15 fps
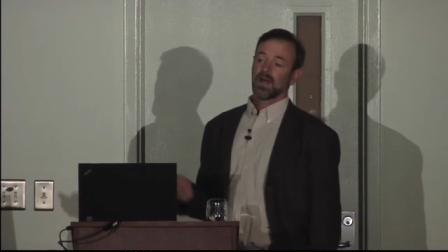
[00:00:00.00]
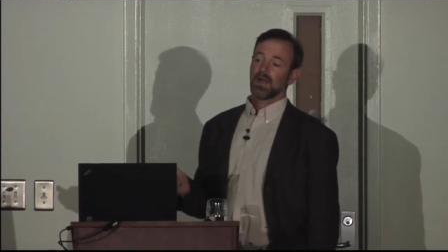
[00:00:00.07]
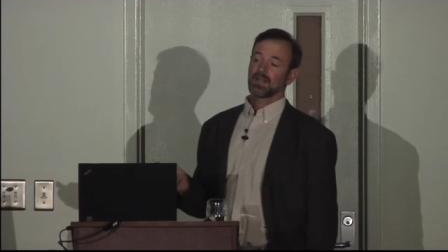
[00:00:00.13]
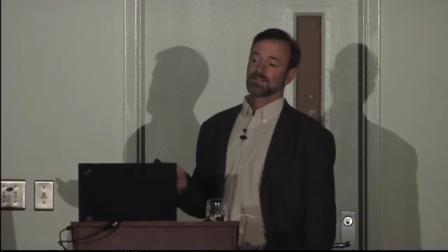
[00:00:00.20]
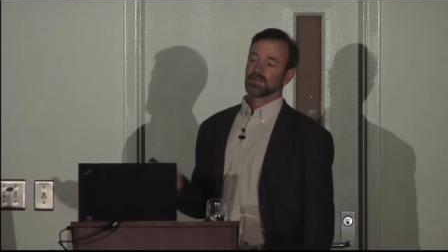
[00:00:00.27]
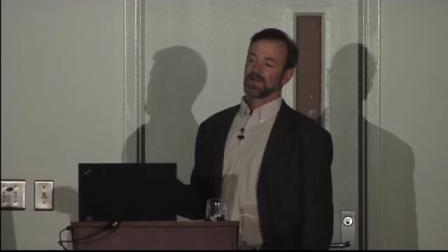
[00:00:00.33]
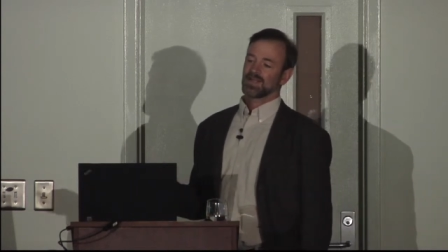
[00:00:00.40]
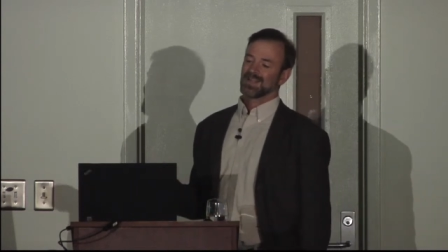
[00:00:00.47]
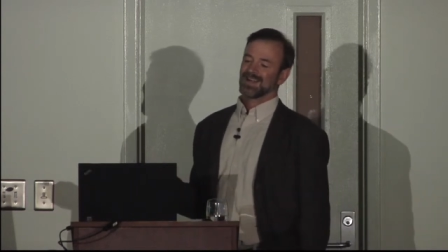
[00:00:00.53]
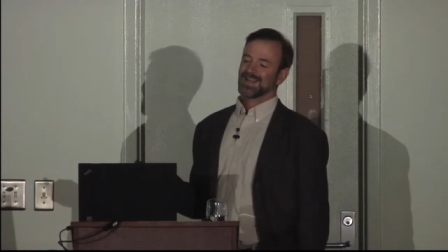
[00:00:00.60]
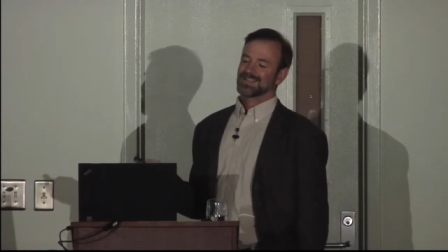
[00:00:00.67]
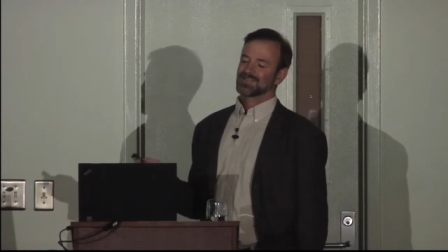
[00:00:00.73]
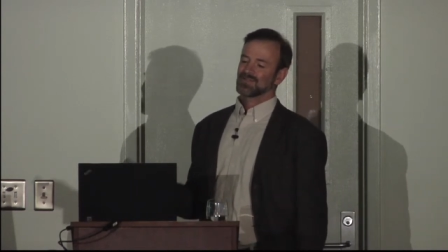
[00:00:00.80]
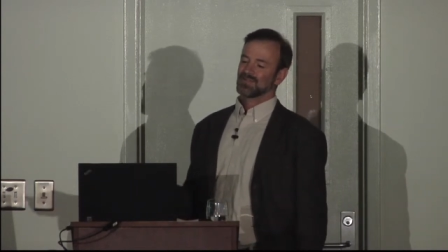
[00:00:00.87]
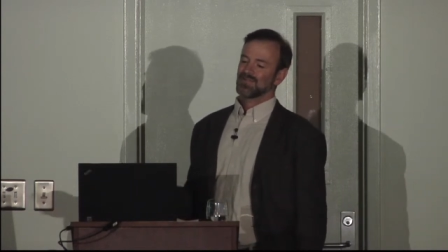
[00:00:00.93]
And so I,
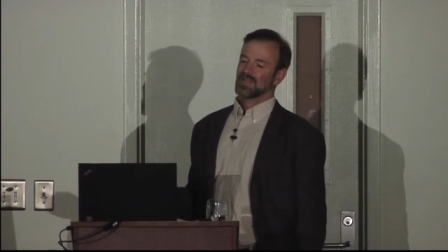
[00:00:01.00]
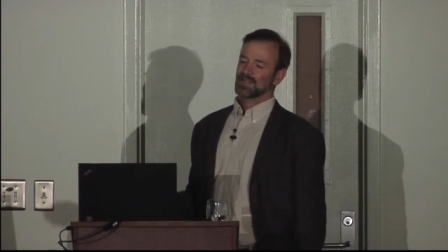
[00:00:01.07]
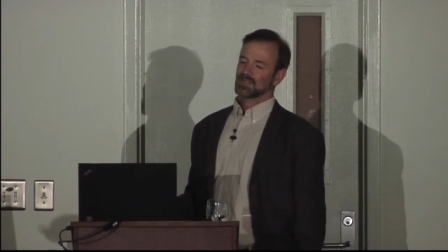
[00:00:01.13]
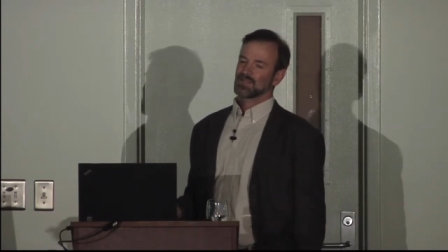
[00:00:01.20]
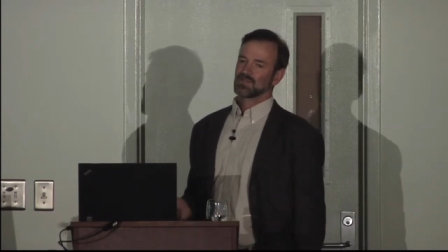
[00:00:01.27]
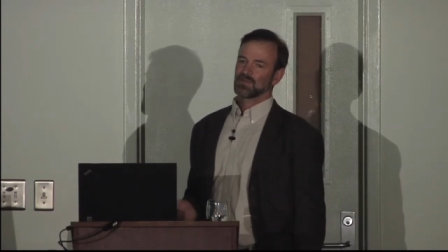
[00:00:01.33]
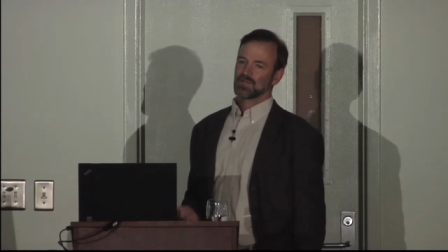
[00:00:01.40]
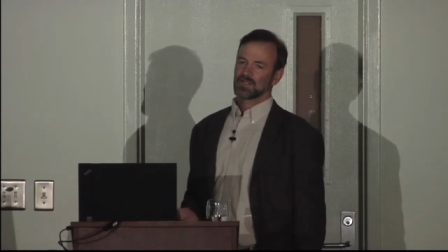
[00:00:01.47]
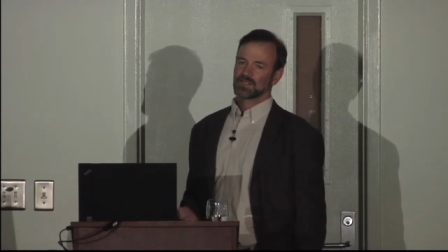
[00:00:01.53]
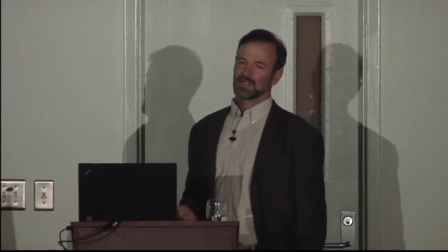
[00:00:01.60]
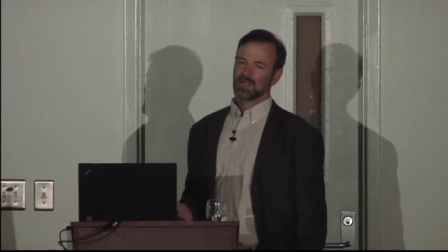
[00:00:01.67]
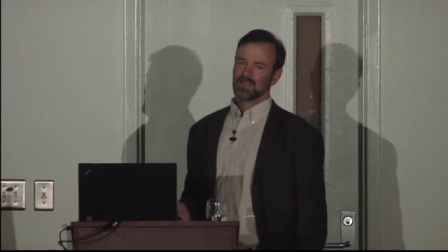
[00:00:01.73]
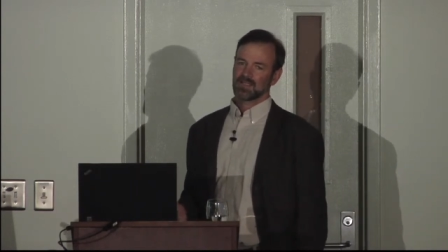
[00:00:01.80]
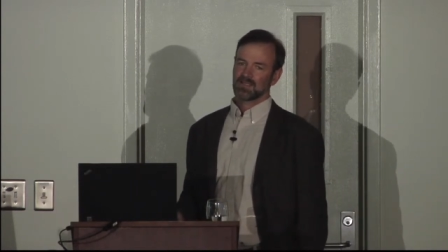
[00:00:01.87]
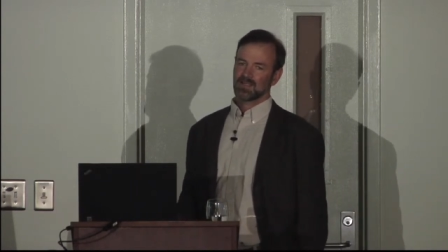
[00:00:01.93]
I sort of had a choice.
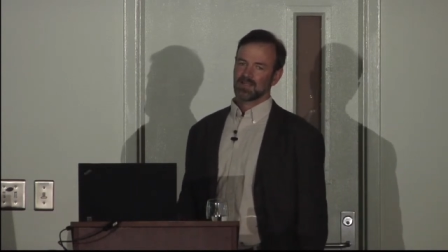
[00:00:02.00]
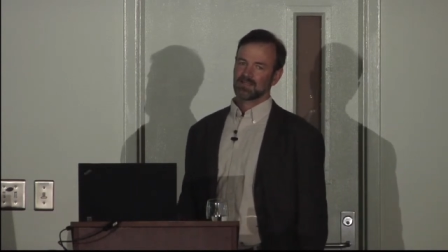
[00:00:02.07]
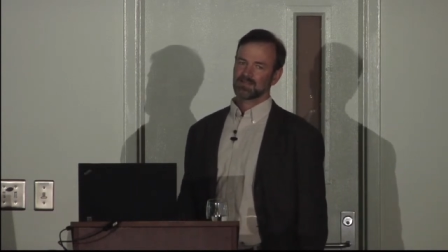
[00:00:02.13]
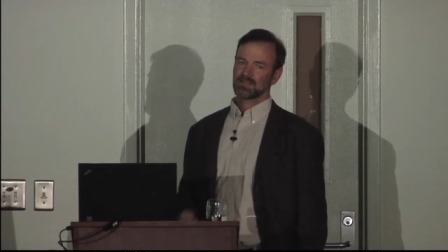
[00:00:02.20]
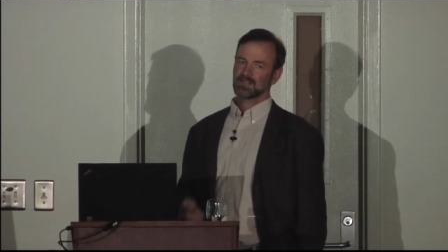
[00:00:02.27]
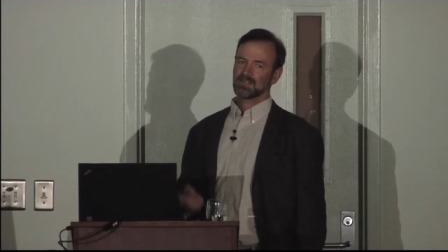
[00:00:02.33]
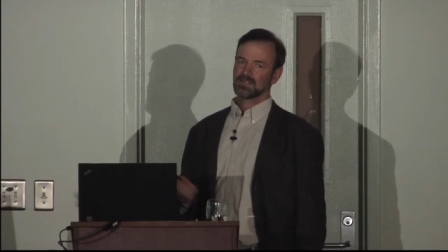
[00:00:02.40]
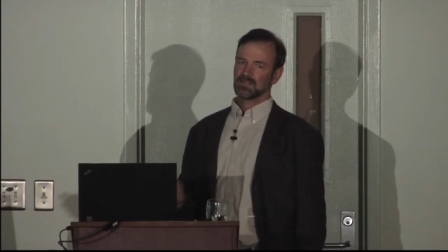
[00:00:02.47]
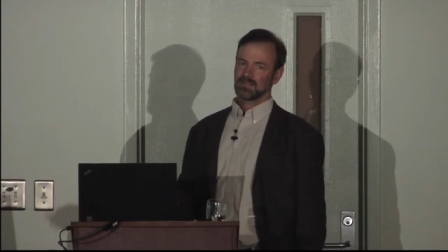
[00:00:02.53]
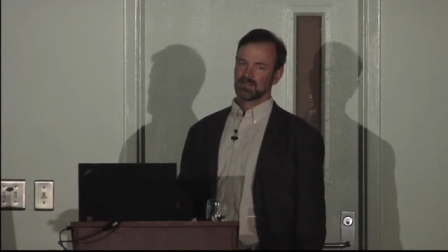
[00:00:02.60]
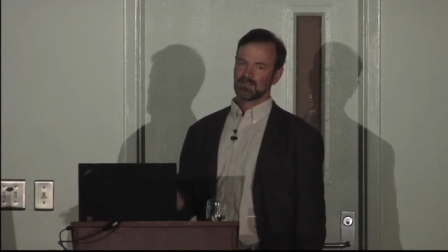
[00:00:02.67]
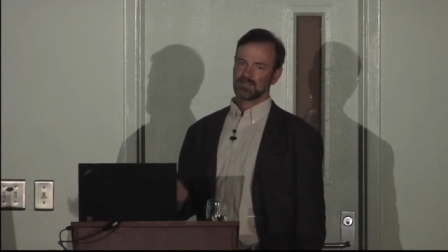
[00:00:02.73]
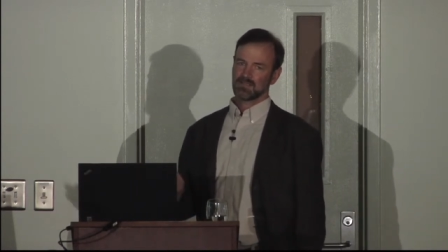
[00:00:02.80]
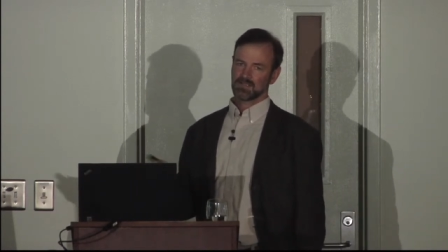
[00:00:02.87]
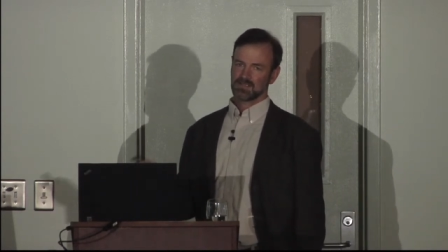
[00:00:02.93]
I could either
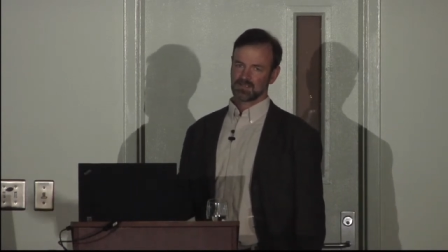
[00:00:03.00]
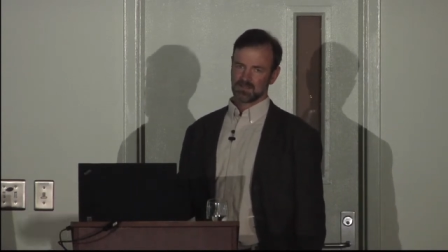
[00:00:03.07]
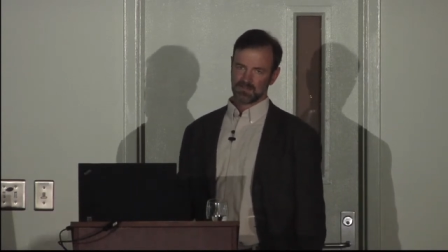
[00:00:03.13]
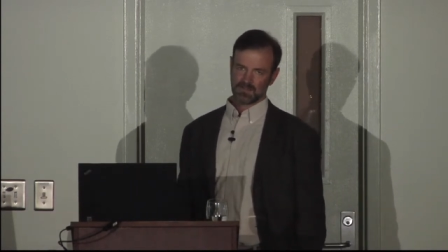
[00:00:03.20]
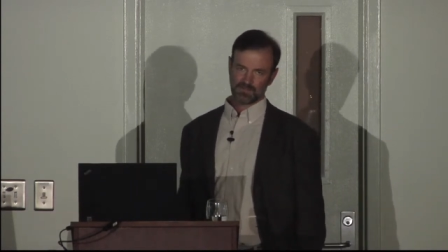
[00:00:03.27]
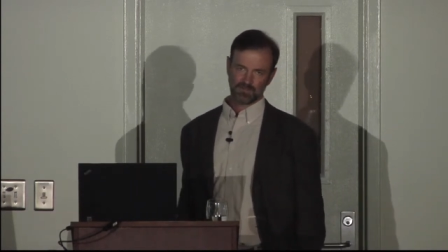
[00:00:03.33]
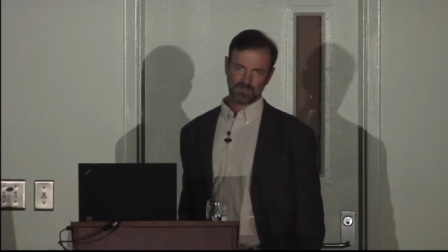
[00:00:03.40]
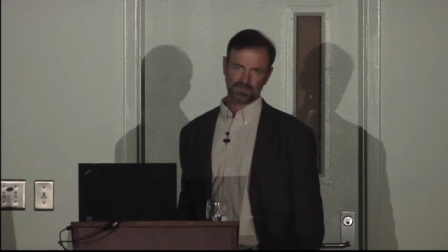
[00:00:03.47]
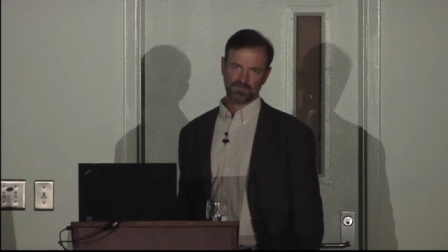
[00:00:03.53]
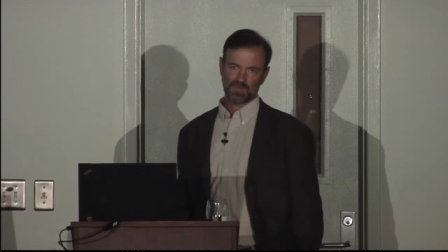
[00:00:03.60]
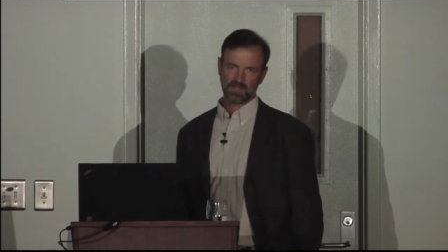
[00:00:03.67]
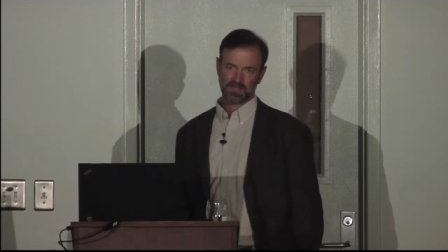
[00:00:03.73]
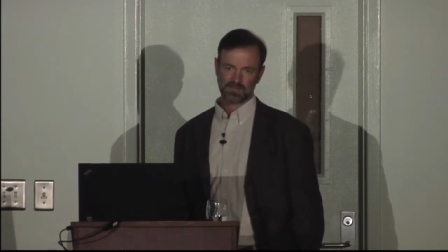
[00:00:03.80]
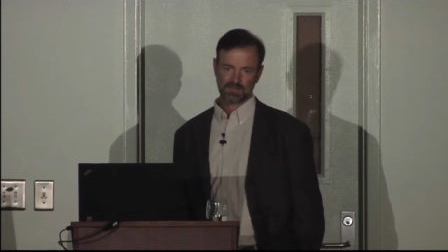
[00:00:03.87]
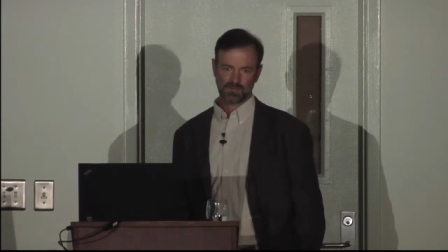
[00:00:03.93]
continue to study the woolly
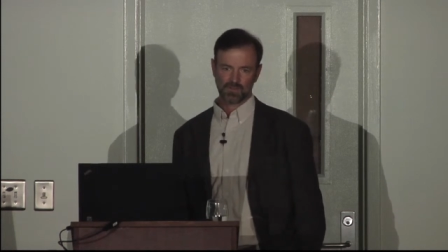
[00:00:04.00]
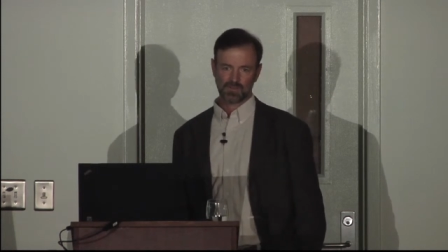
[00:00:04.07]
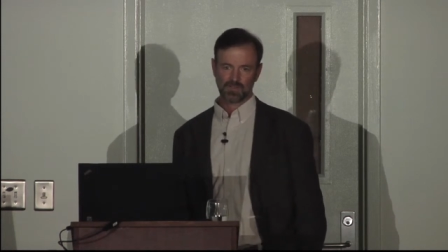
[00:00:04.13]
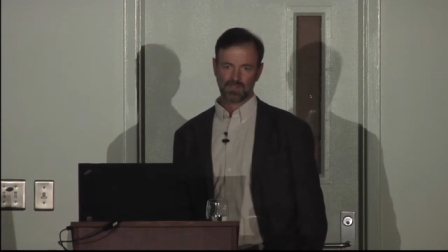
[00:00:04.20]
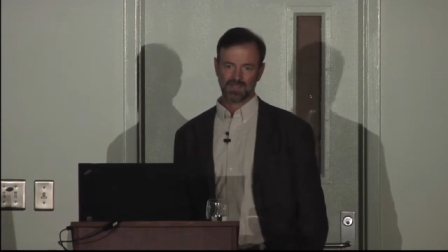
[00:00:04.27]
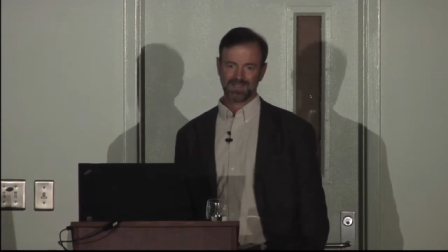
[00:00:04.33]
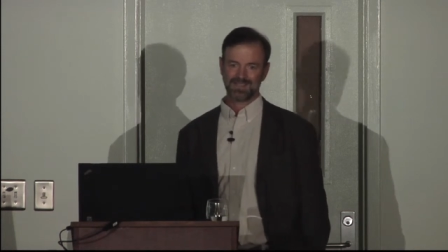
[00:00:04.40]
flying squirrel